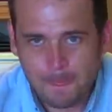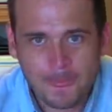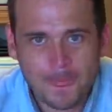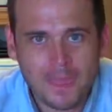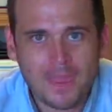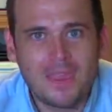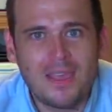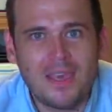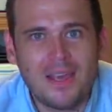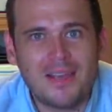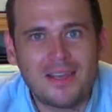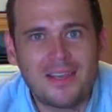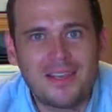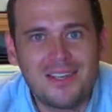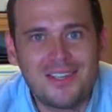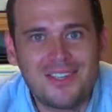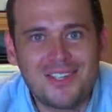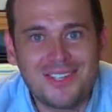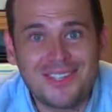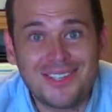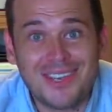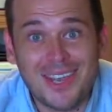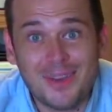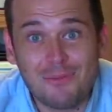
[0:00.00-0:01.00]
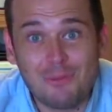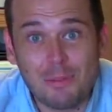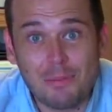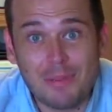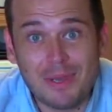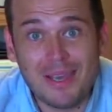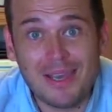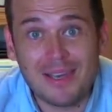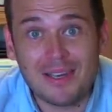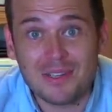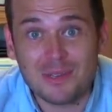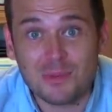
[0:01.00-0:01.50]
Yeah, the kitchen's getting
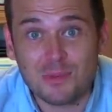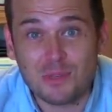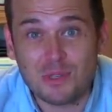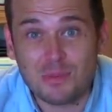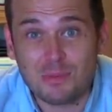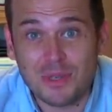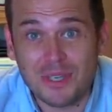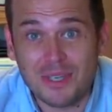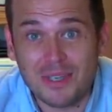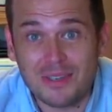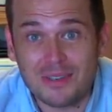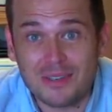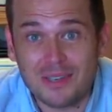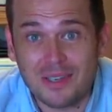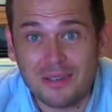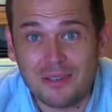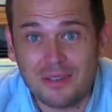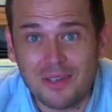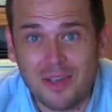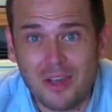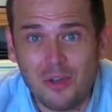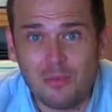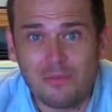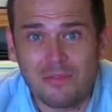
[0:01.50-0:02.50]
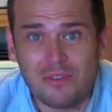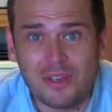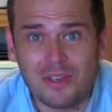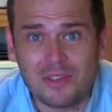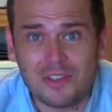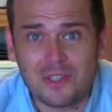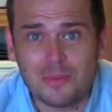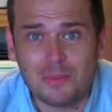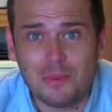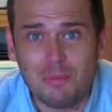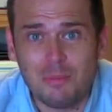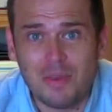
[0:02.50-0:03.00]
repaired as we speak, so hopefully I
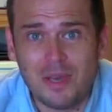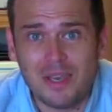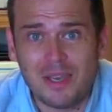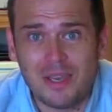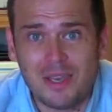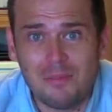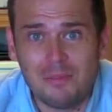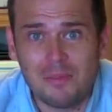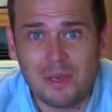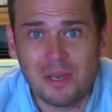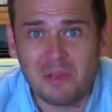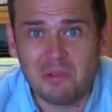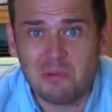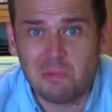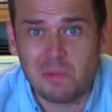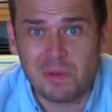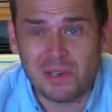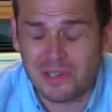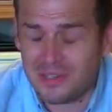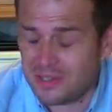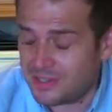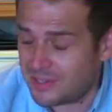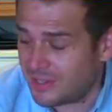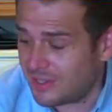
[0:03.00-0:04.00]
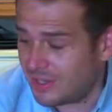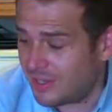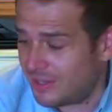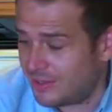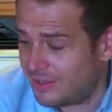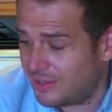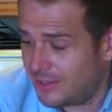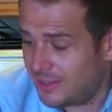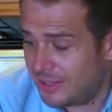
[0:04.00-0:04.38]
should be back in my own place again.